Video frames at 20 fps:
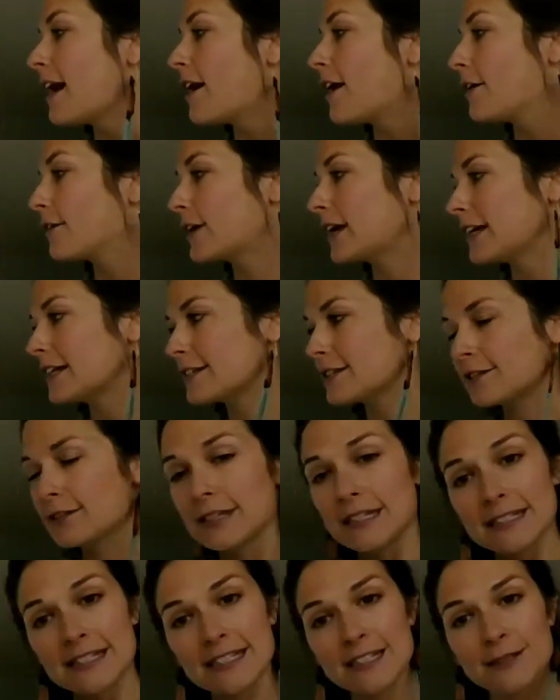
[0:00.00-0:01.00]
Okay, so
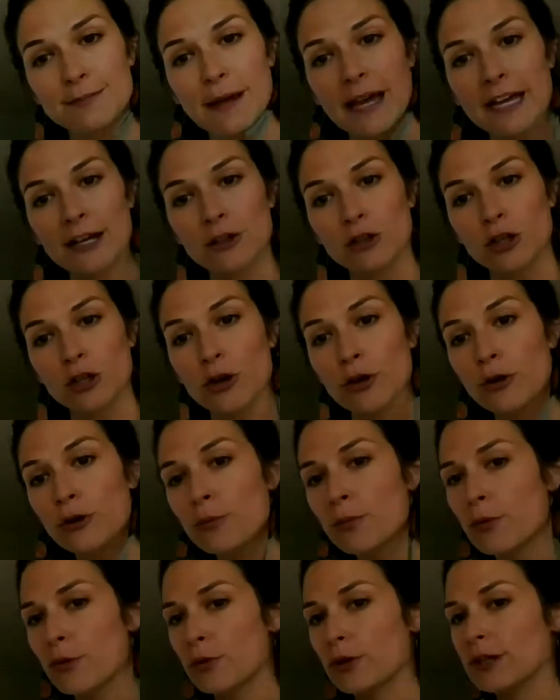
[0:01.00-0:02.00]
this is my
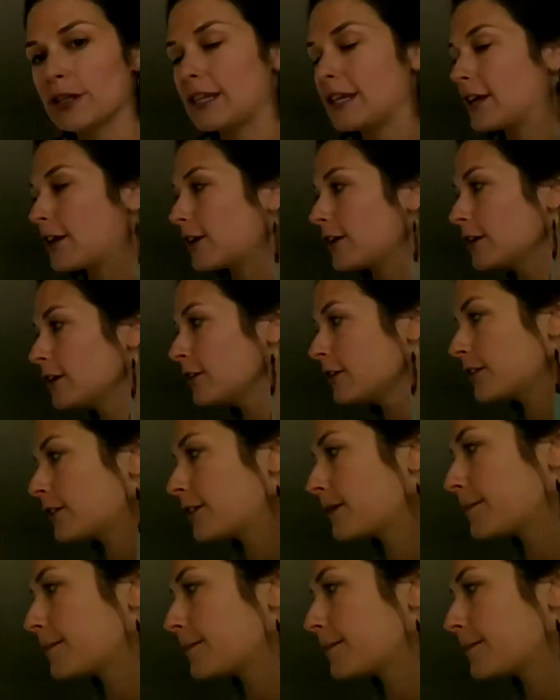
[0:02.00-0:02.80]
globe or the earth.